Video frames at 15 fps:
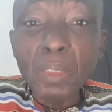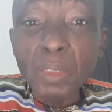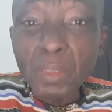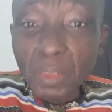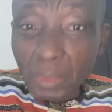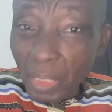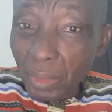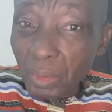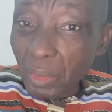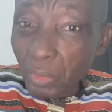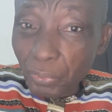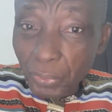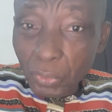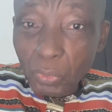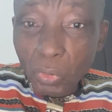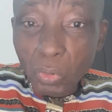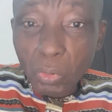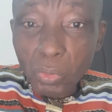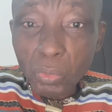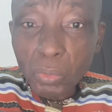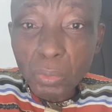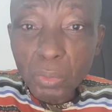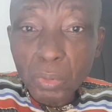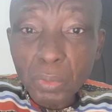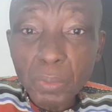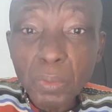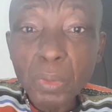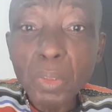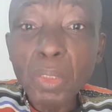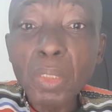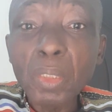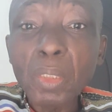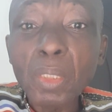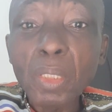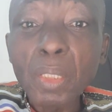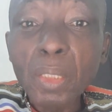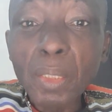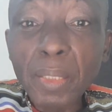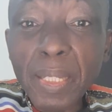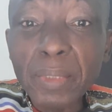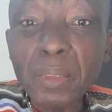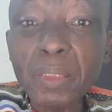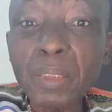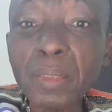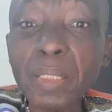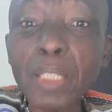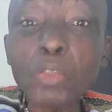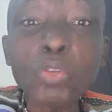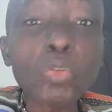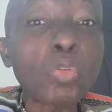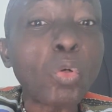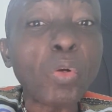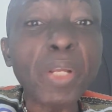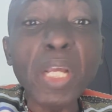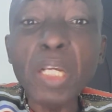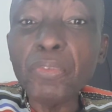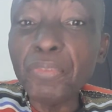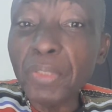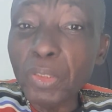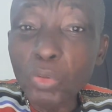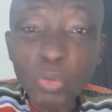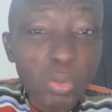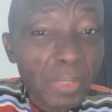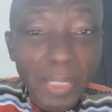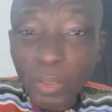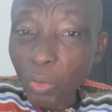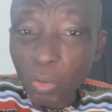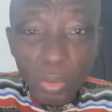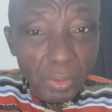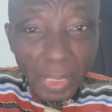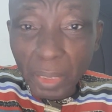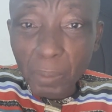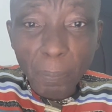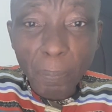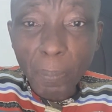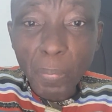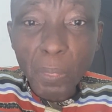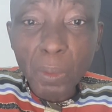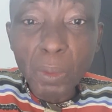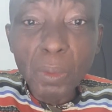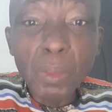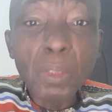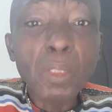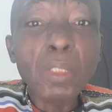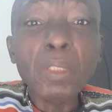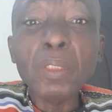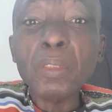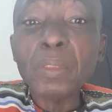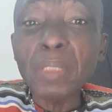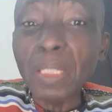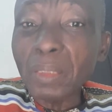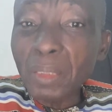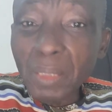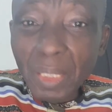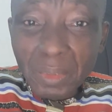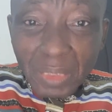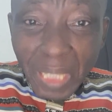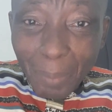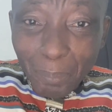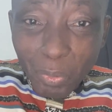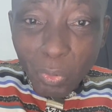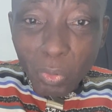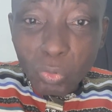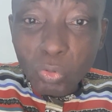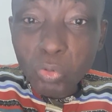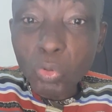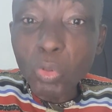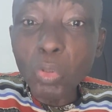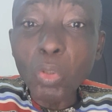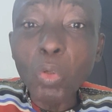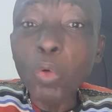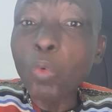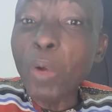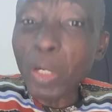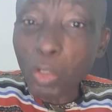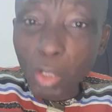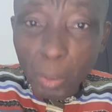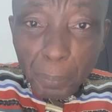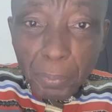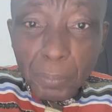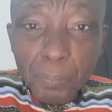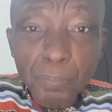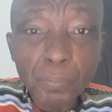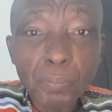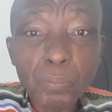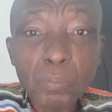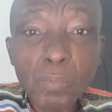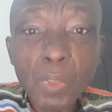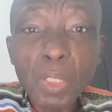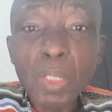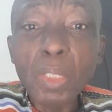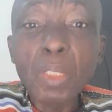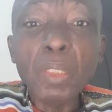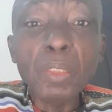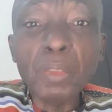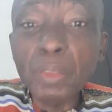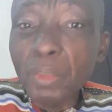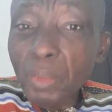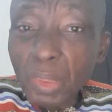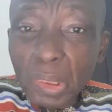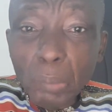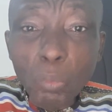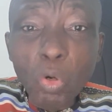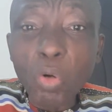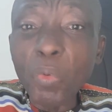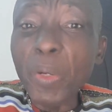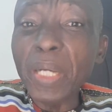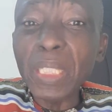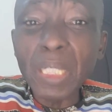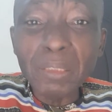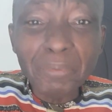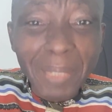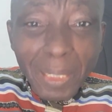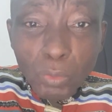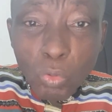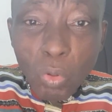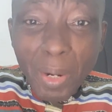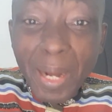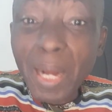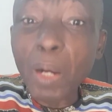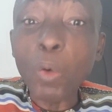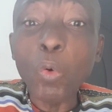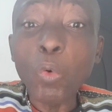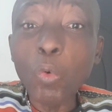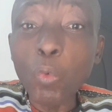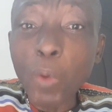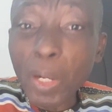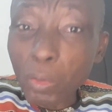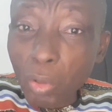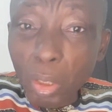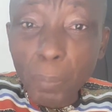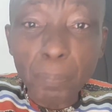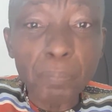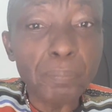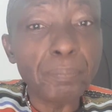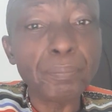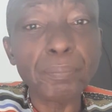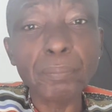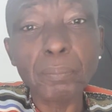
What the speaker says: Share this video. Let it get to every nook and corner. Nigerians abroad, wake up. Igbo, wherever you are, wake up.